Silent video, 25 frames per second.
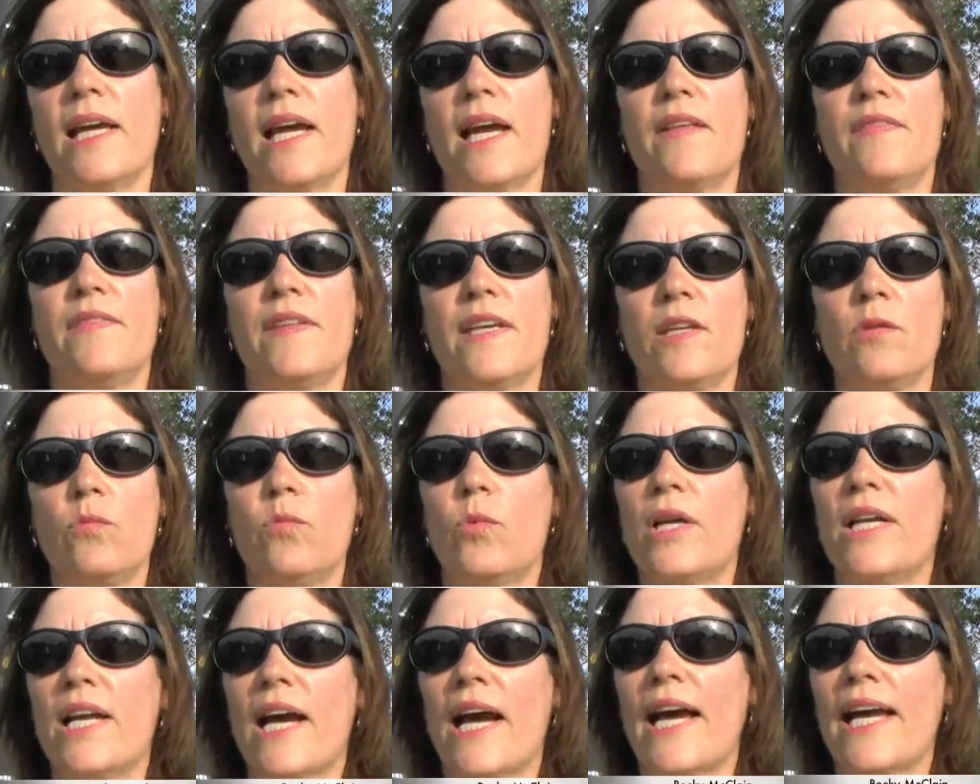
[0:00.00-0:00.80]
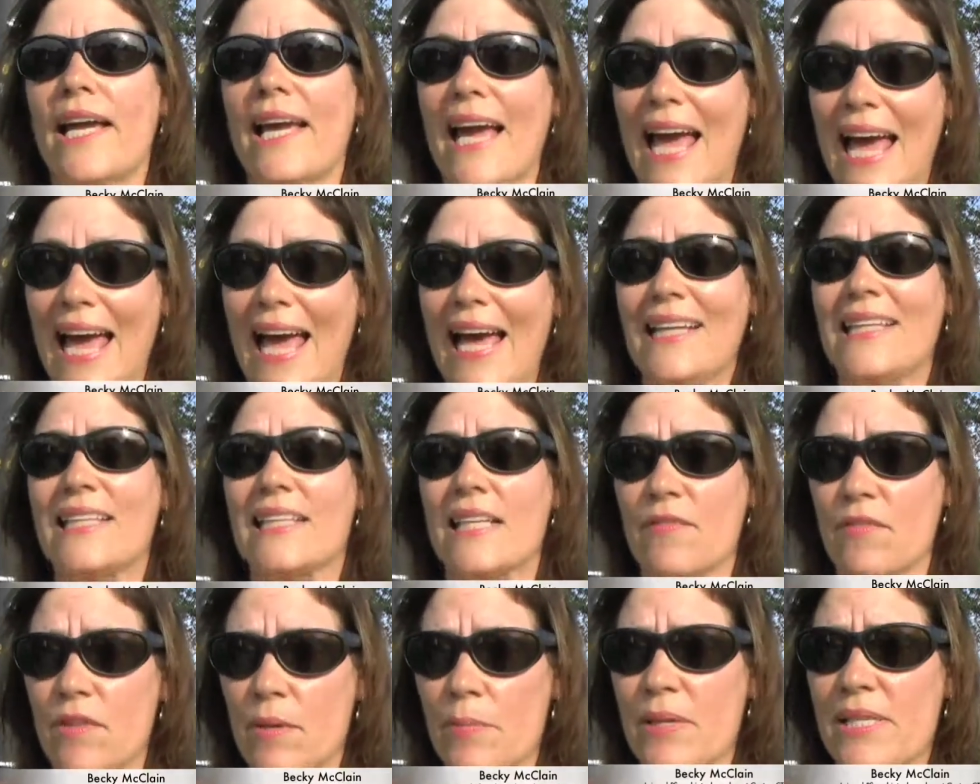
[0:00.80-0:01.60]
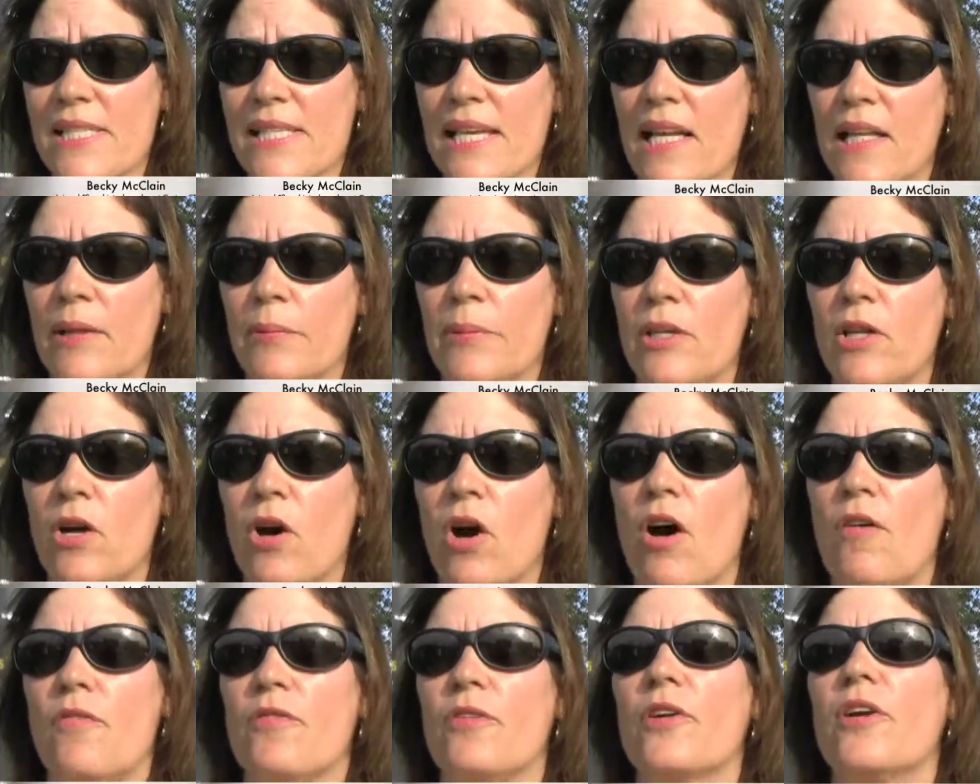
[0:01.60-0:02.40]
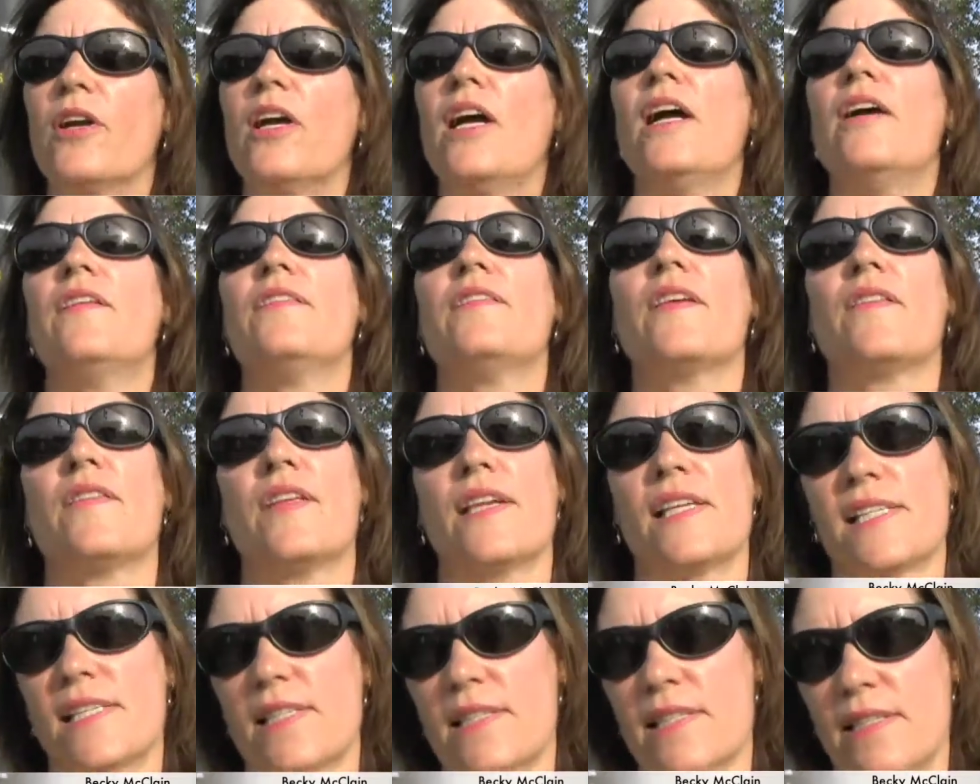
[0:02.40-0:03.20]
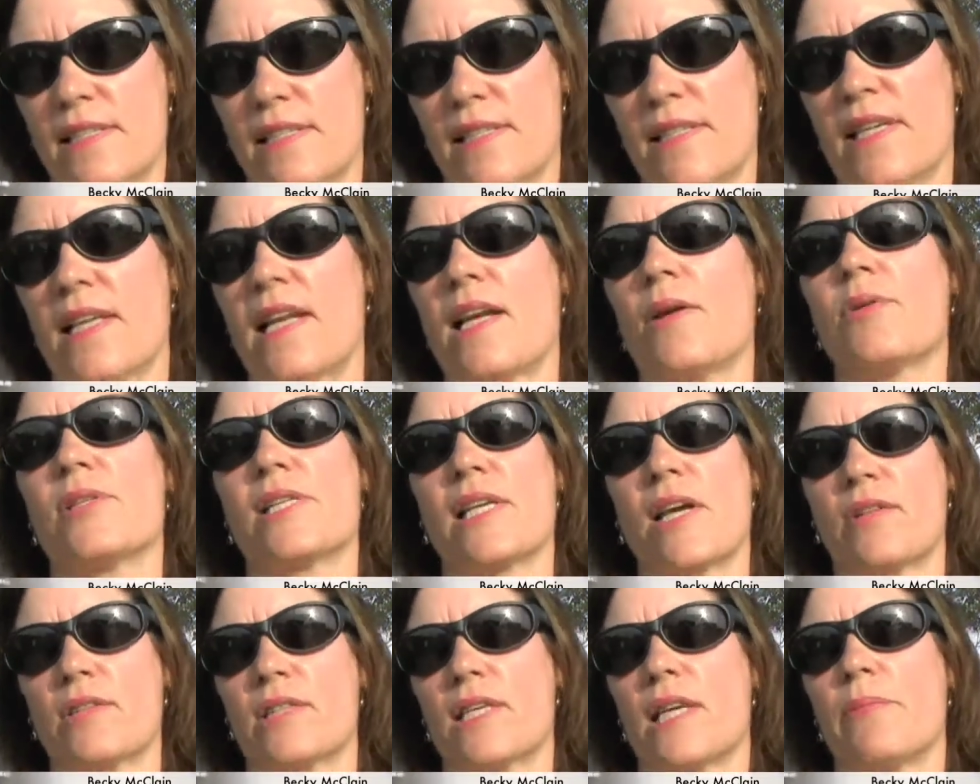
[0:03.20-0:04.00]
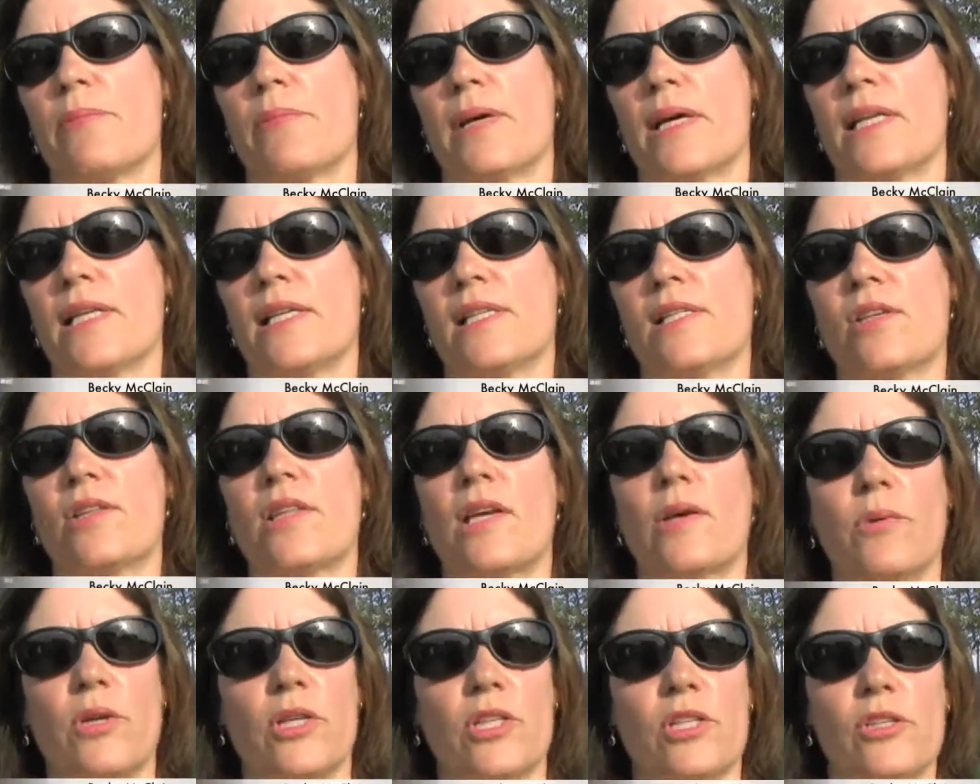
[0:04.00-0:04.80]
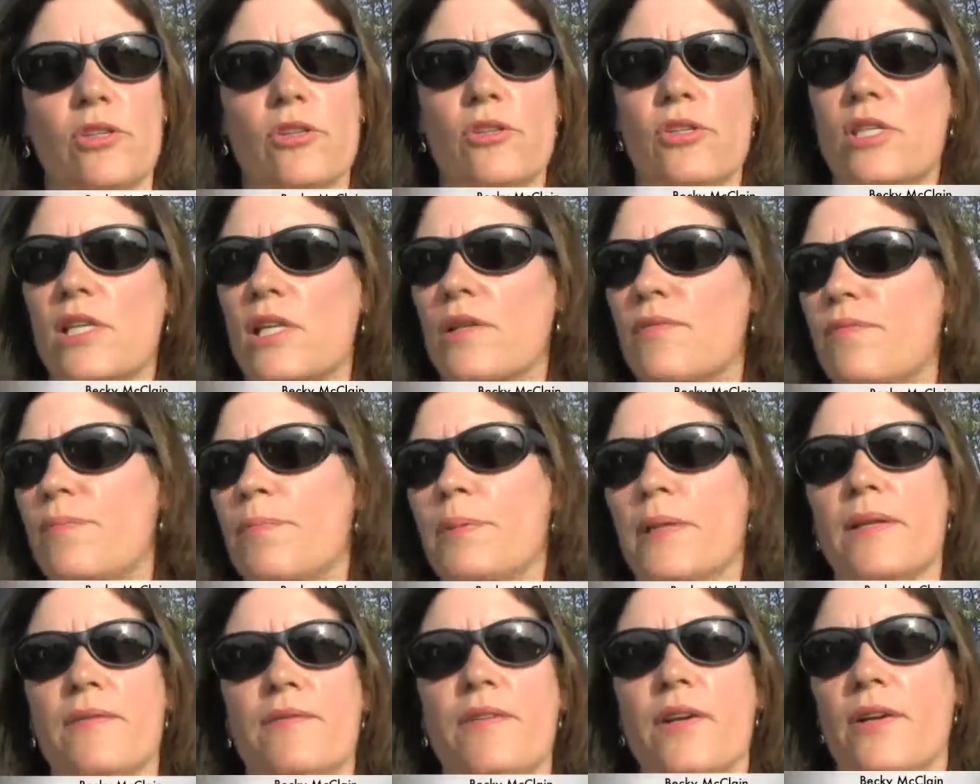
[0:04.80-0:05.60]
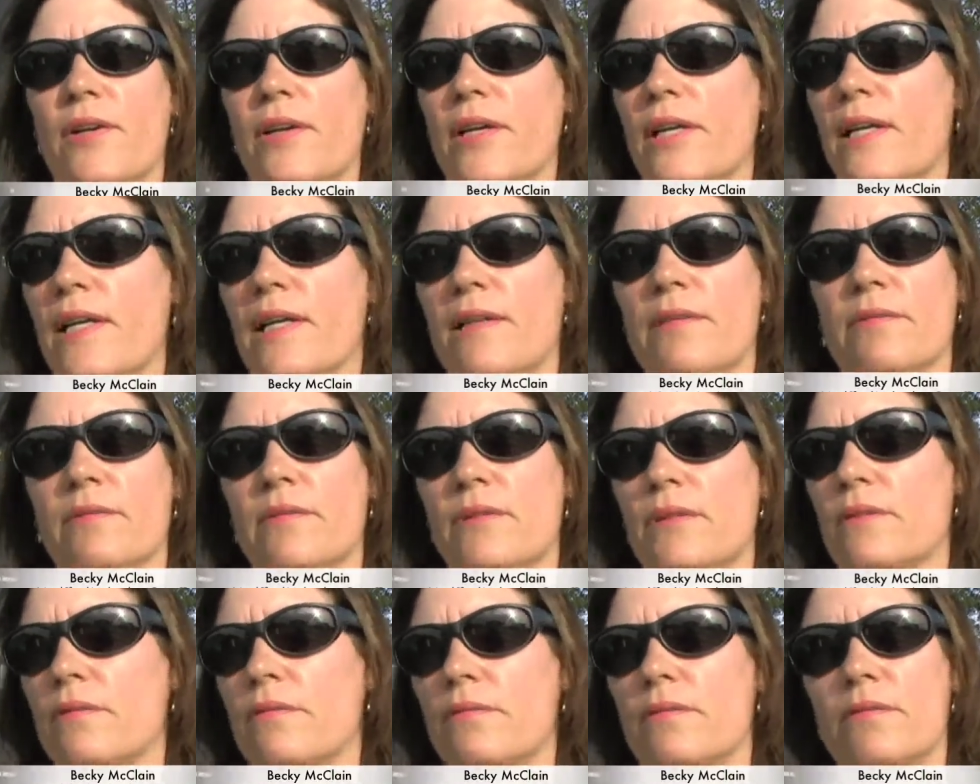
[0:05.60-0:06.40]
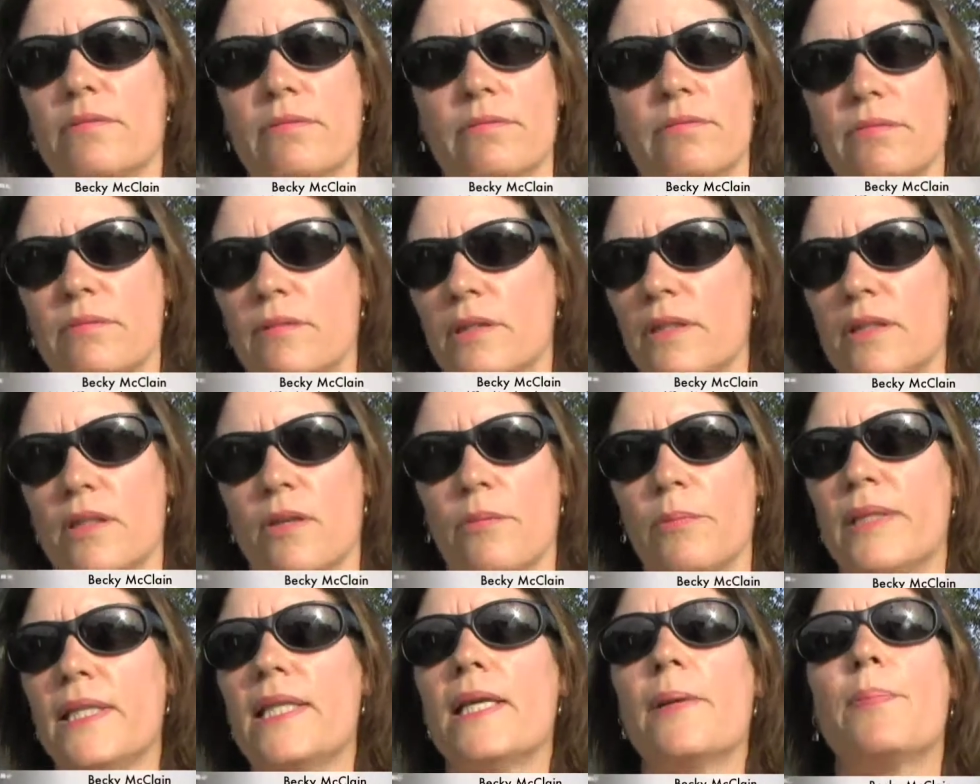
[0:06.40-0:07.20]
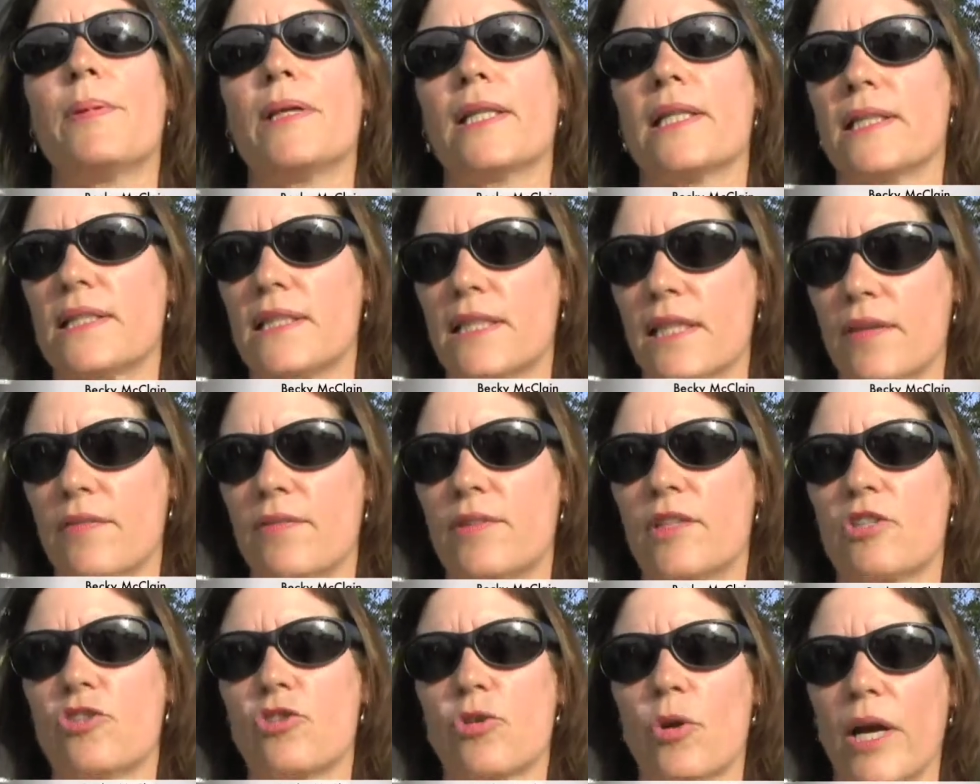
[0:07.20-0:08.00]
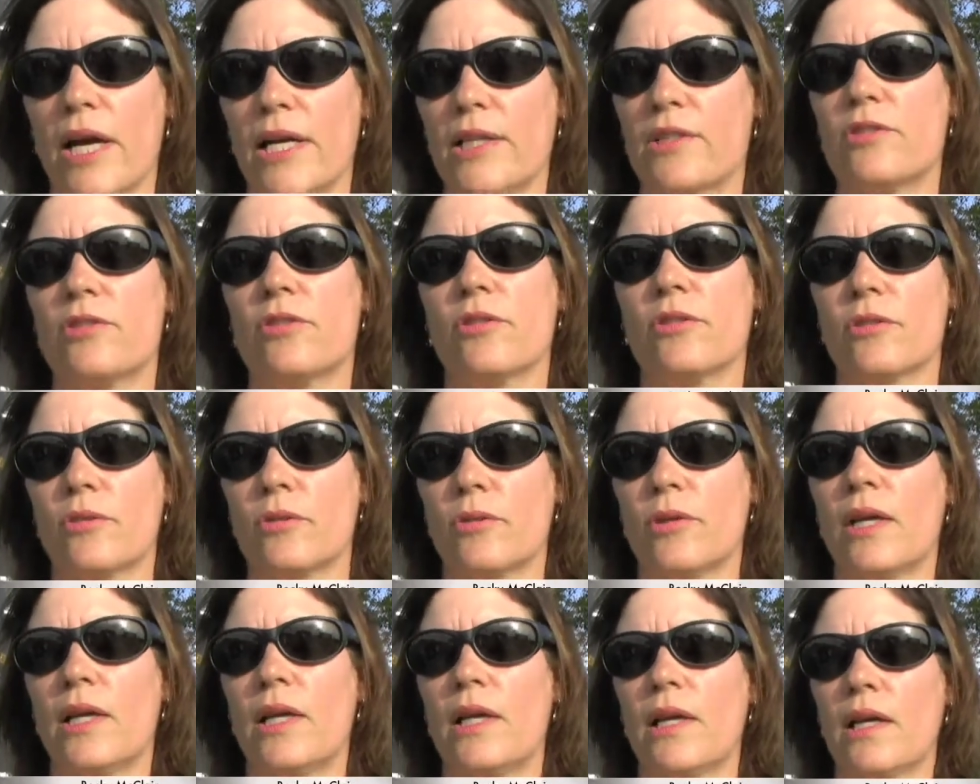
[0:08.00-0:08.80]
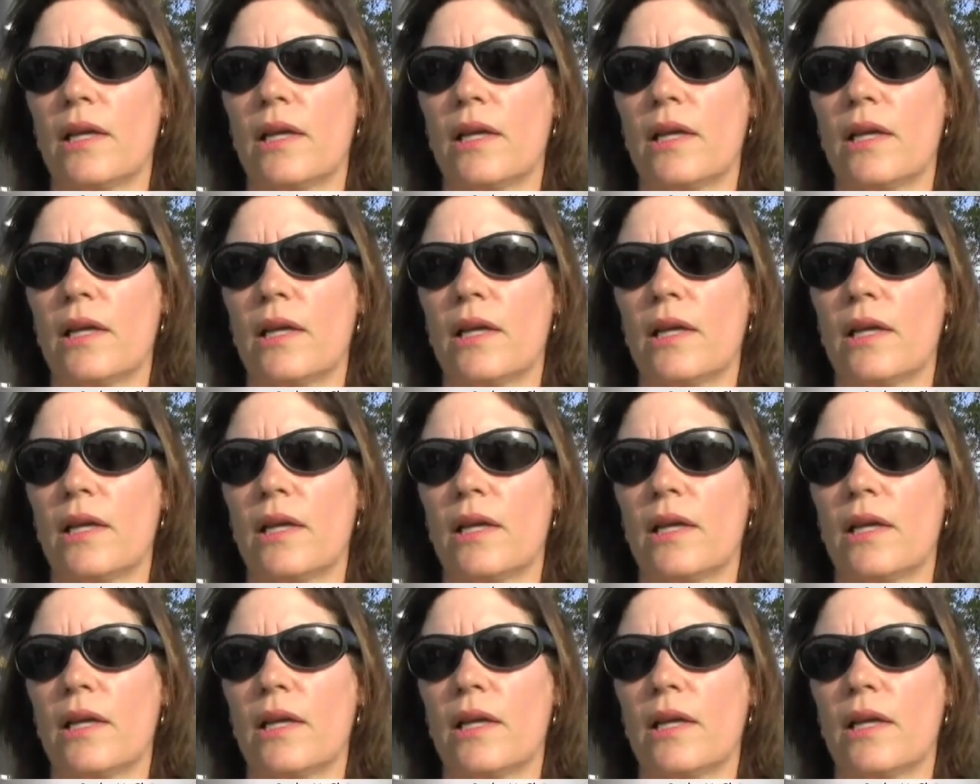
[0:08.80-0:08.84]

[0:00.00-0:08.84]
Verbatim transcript: And then when I had to give them a settlement offer, then they said I was out to get money. So they were using being very, you know, manipulative to try to.